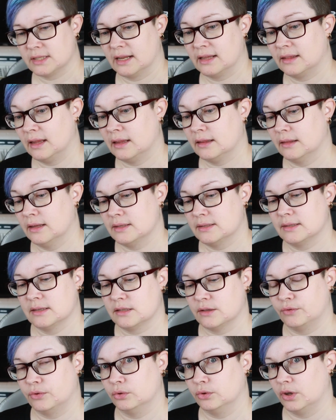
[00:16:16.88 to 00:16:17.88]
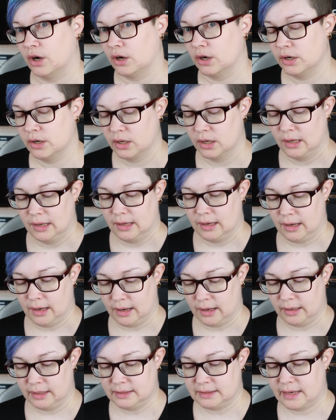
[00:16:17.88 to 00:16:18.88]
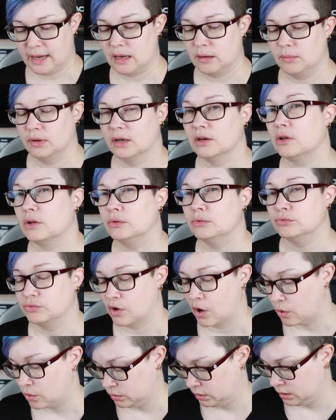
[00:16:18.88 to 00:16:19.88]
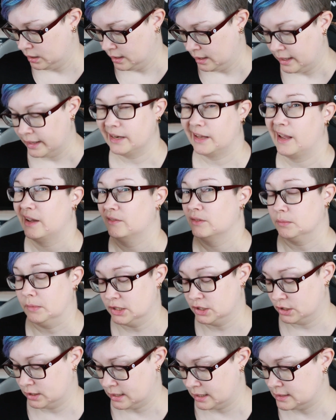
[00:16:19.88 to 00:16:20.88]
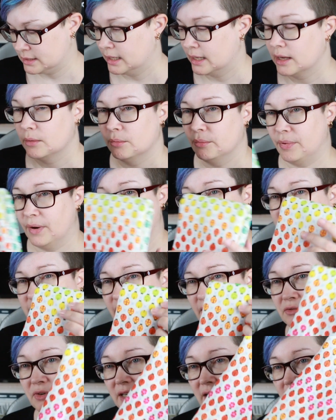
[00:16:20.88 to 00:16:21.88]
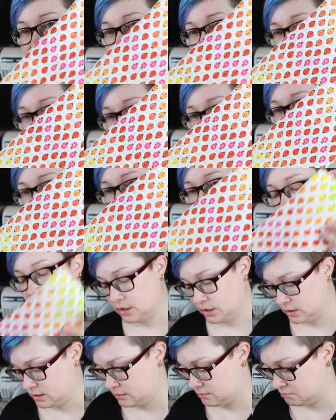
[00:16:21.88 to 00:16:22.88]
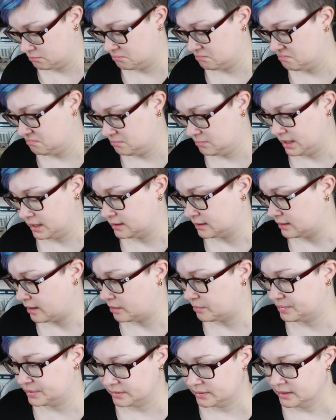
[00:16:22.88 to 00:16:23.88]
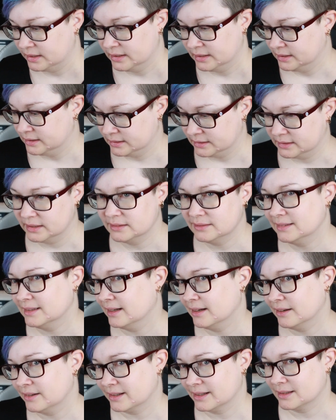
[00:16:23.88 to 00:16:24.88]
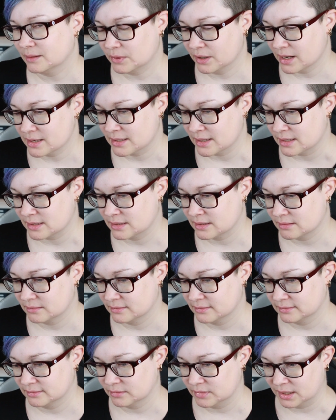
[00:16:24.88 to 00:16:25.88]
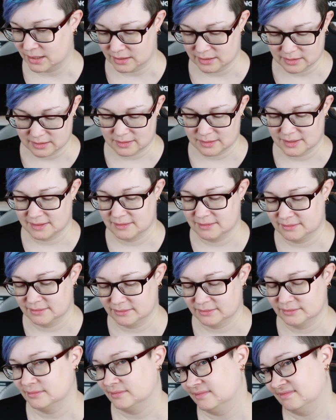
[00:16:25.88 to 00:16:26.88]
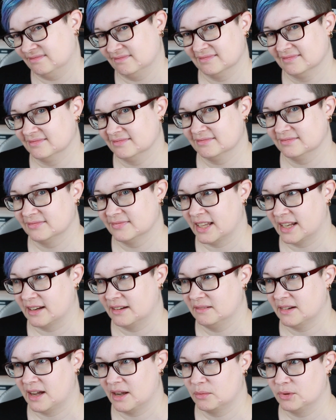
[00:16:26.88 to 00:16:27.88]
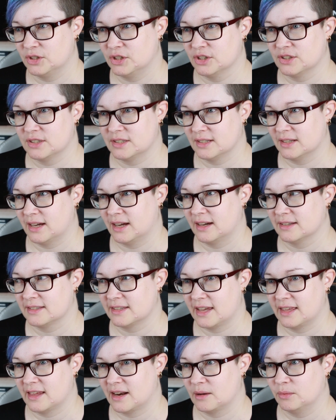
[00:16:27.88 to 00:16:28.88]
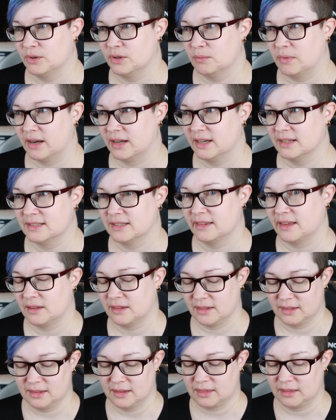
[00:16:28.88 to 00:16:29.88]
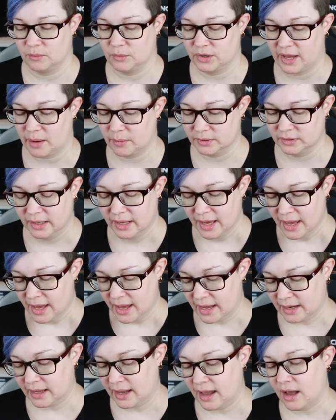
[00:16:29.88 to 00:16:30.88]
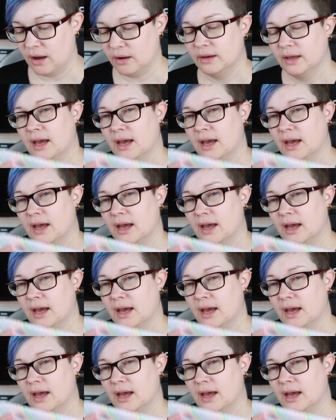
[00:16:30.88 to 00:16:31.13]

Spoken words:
And I think this is a full yard. It came in a little roll, and I haven't measured it, but I really like the fabric, so I just picked it up. Didn't really look at the prices, because then I would just say that I wouldn't buy it, and then nothing would happen. Anyhow,